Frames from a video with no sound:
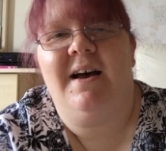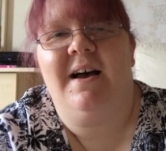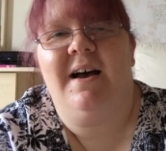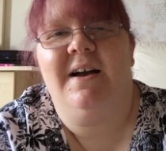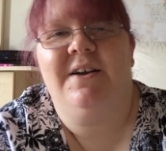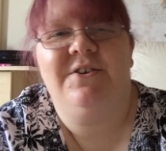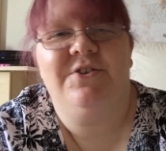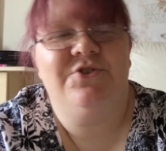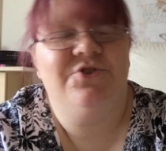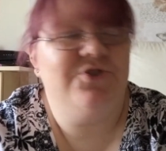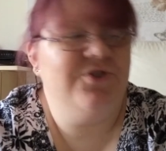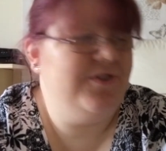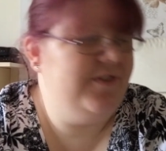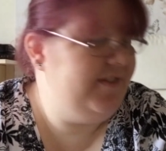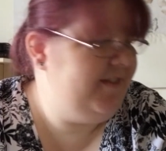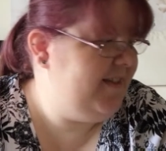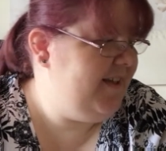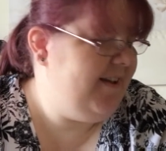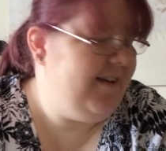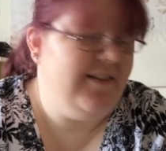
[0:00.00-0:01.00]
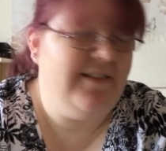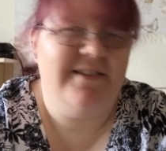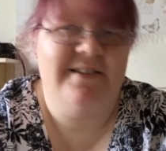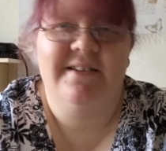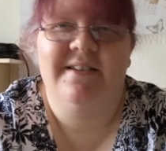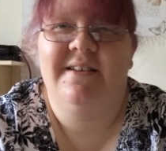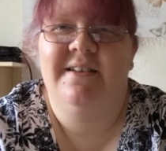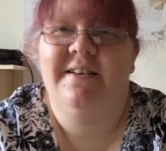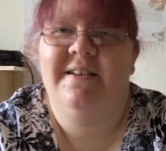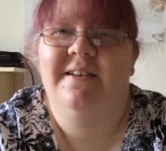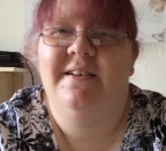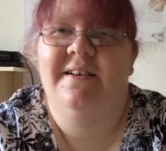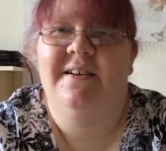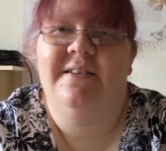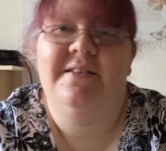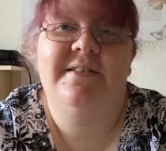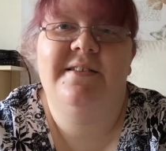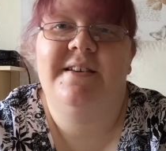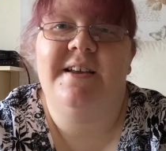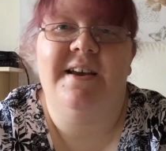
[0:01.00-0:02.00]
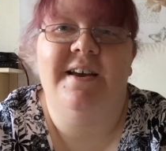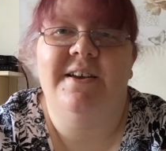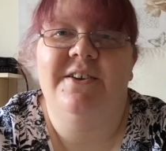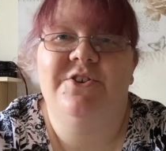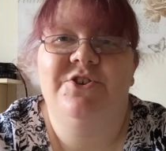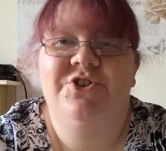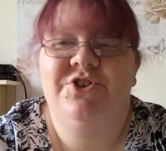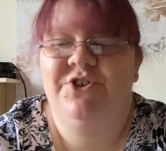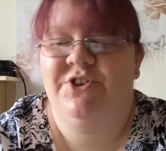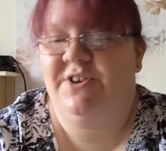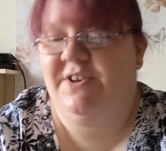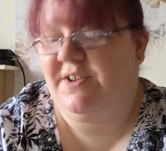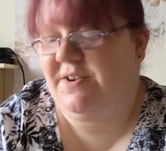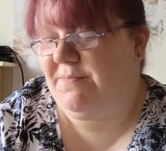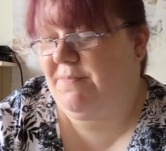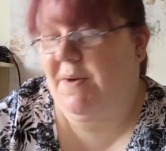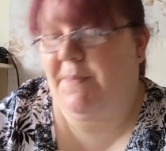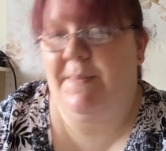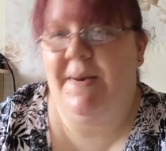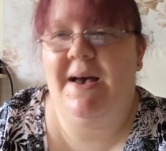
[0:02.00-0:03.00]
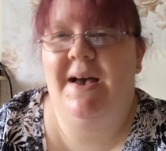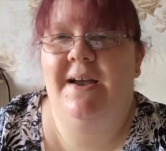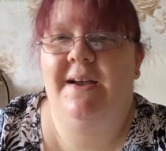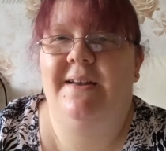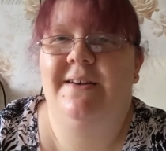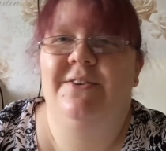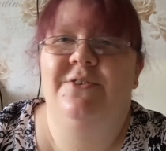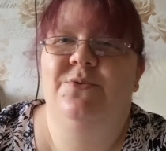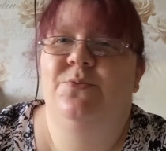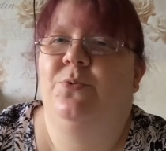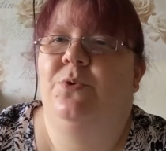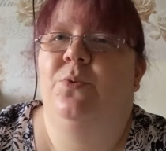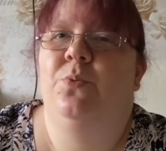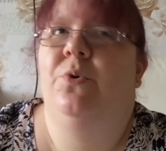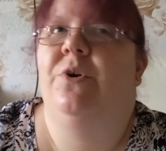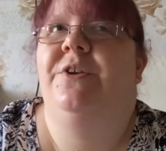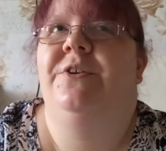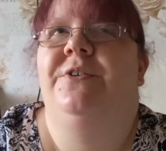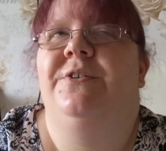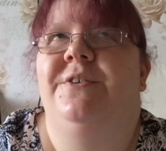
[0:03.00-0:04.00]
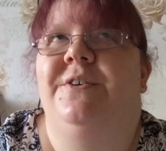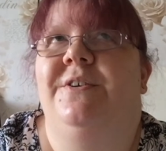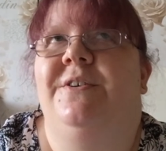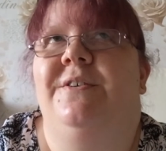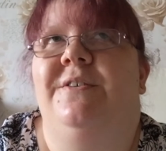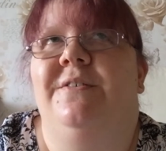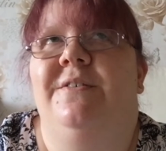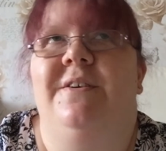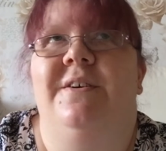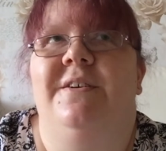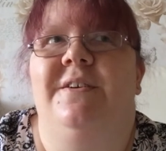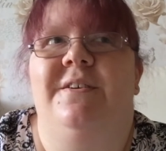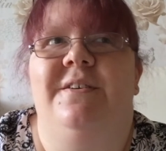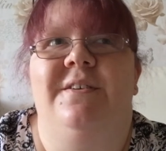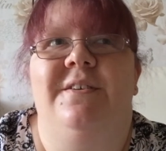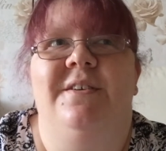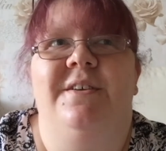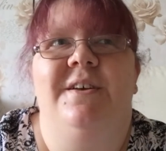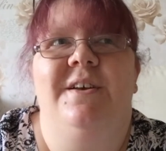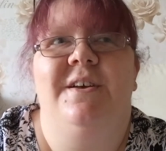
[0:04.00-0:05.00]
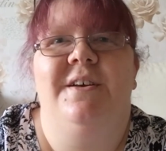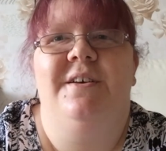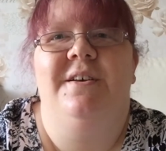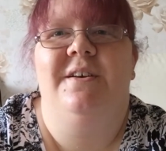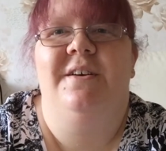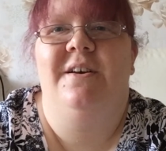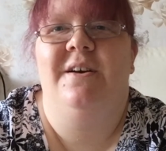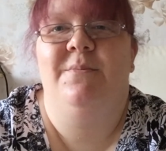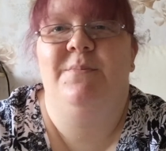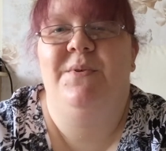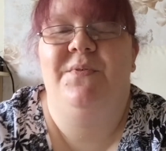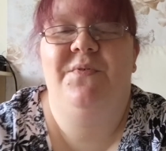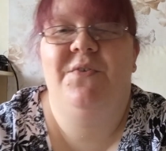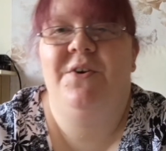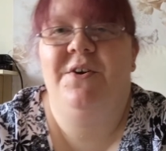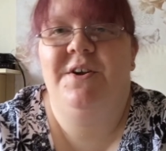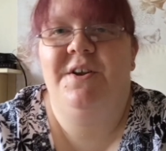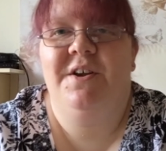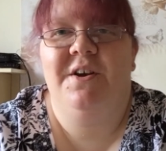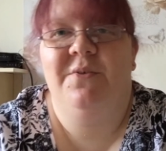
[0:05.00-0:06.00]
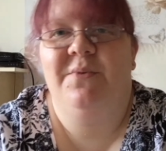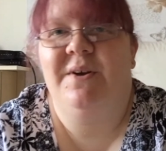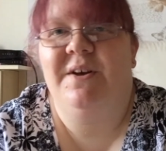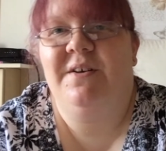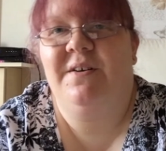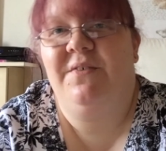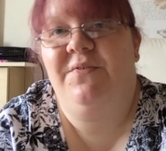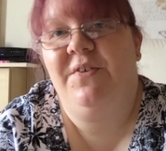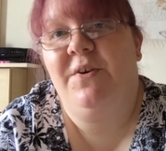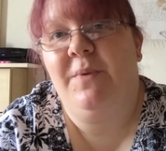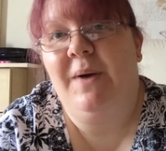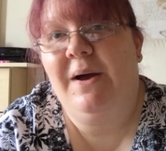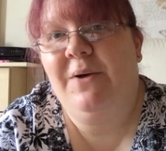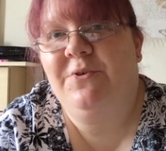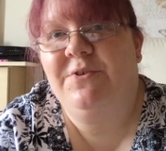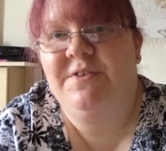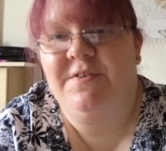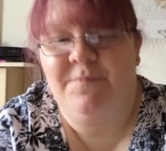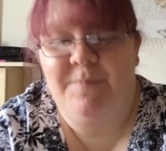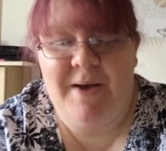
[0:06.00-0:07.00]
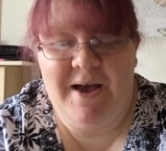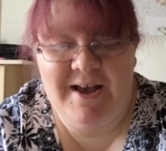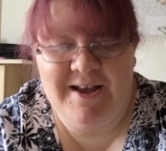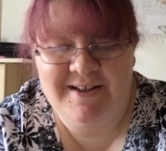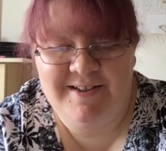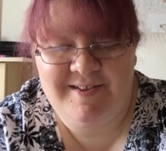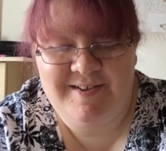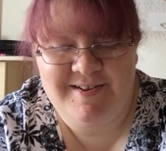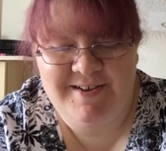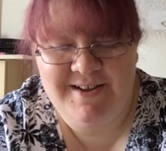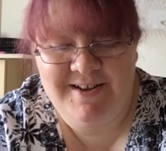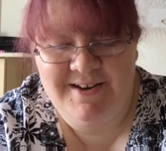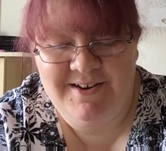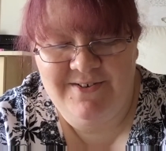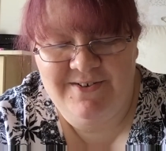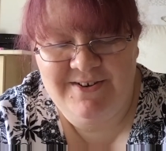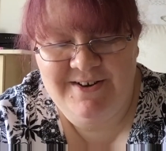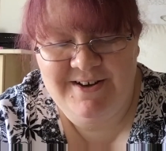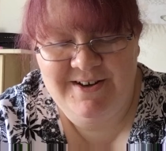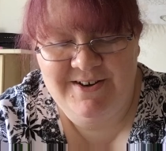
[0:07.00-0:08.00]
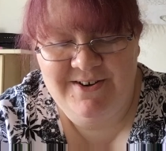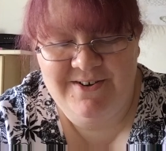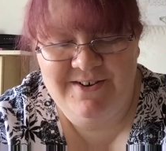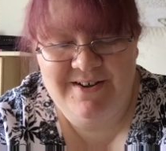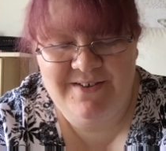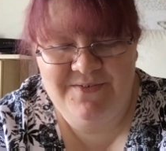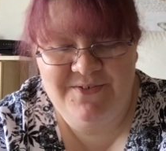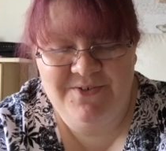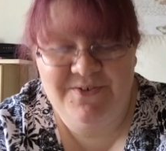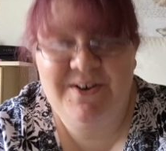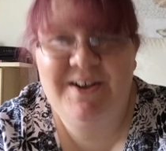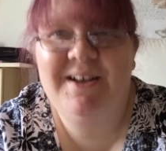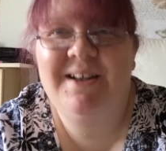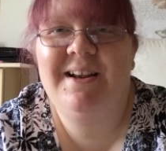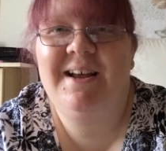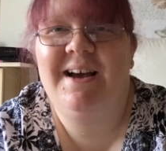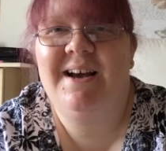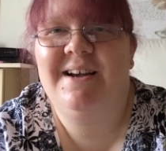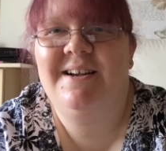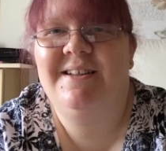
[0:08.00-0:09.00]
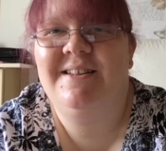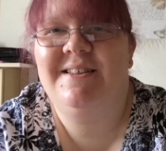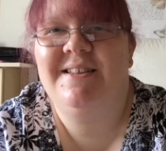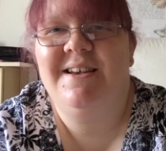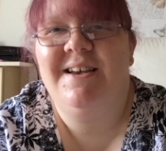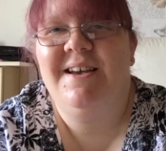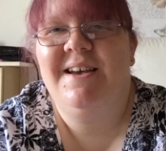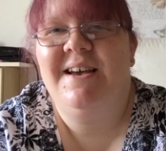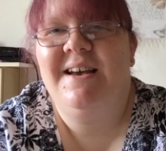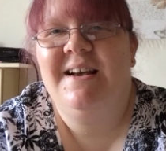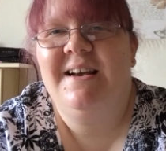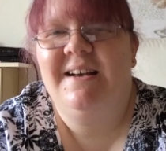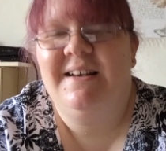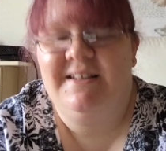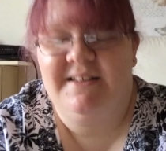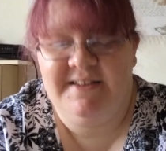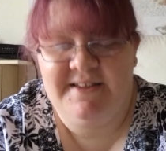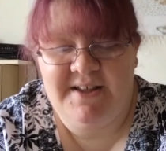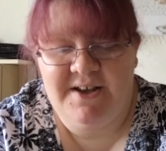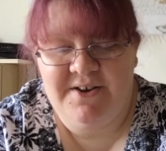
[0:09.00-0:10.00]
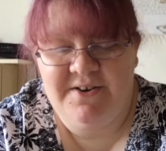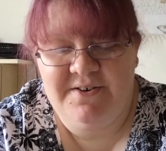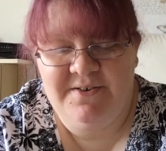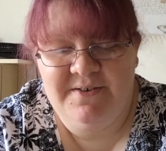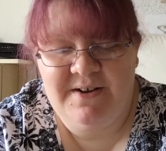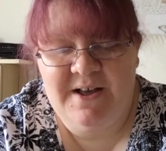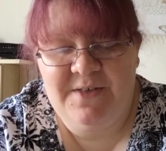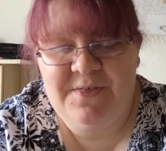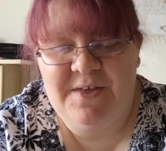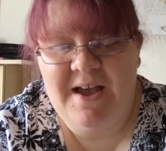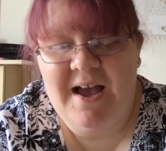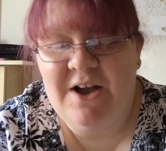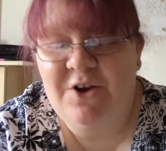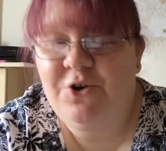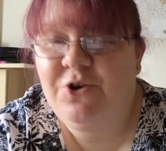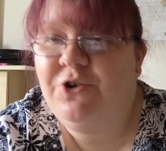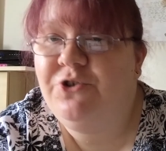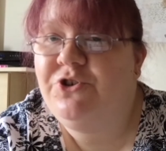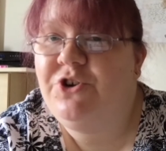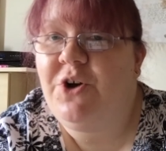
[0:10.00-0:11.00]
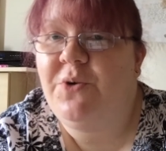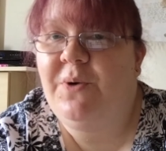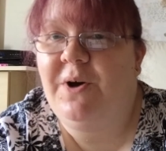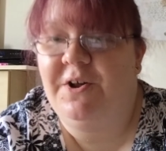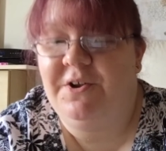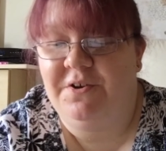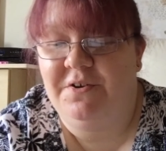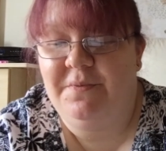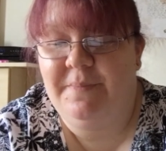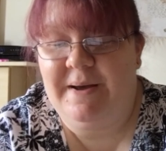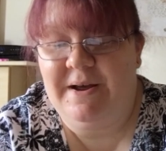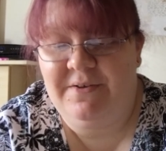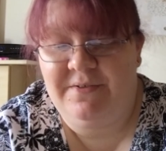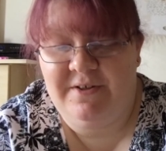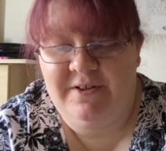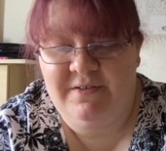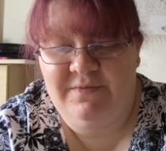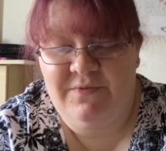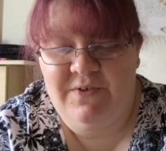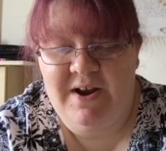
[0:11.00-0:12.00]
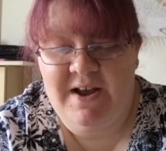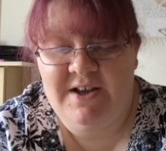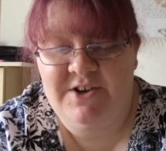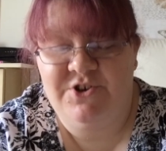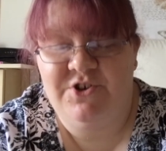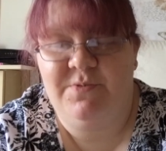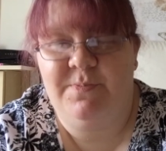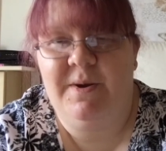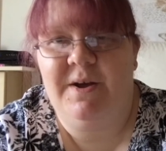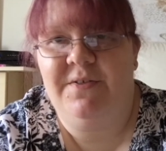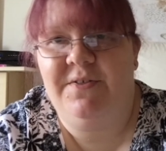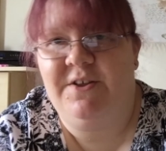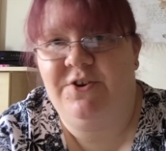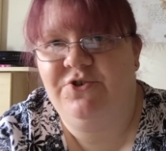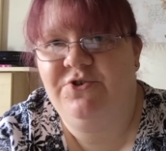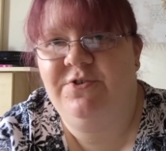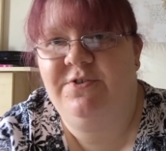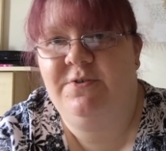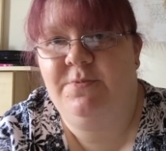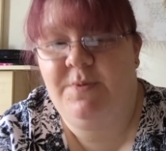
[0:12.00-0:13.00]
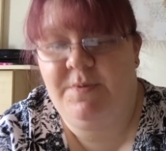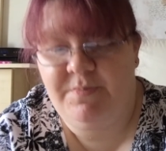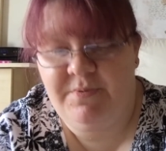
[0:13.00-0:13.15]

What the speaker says: I can just sit and stitch, and my mind will wander, and before you know it, a few hours have passed, you know, and you don't even realise. So I think I could go on about this for ages, but I think just to be